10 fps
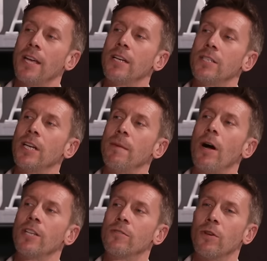you concerned it
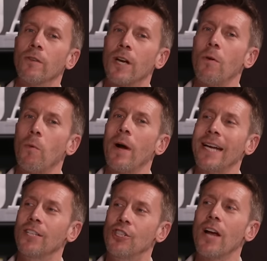might sort of go the way
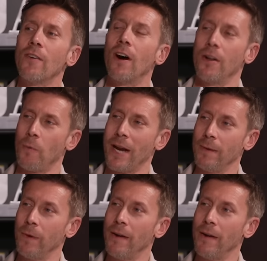that Gerrard went, where